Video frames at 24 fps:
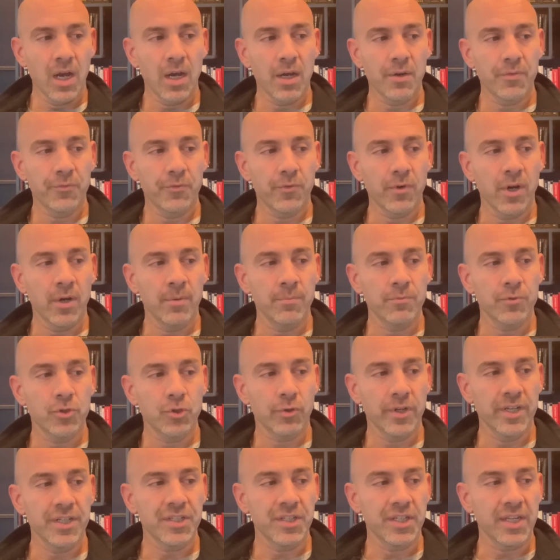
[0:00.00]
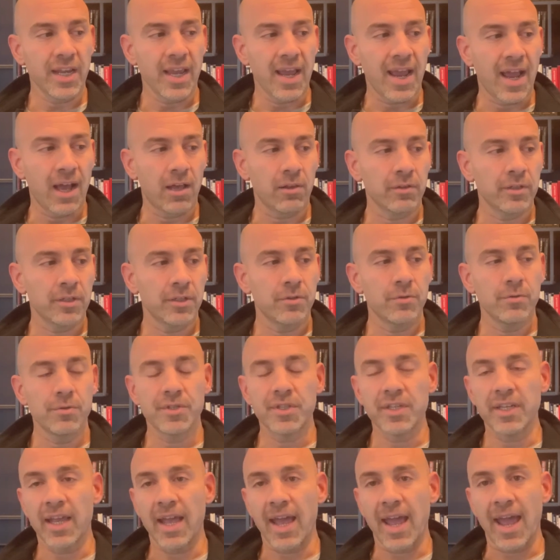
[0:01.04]
from Tracy Allen, who's
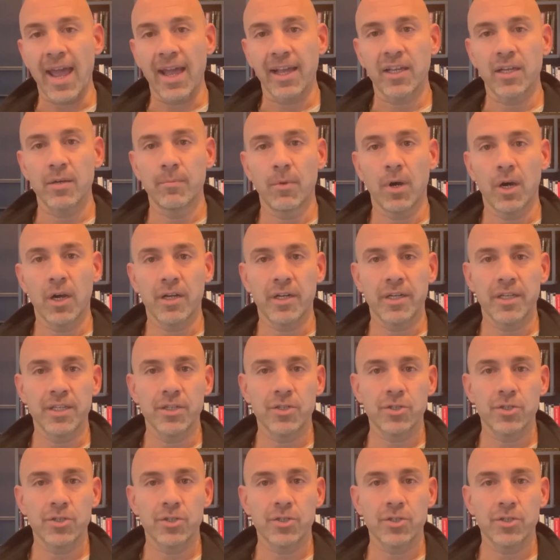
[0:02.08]
the ag commodity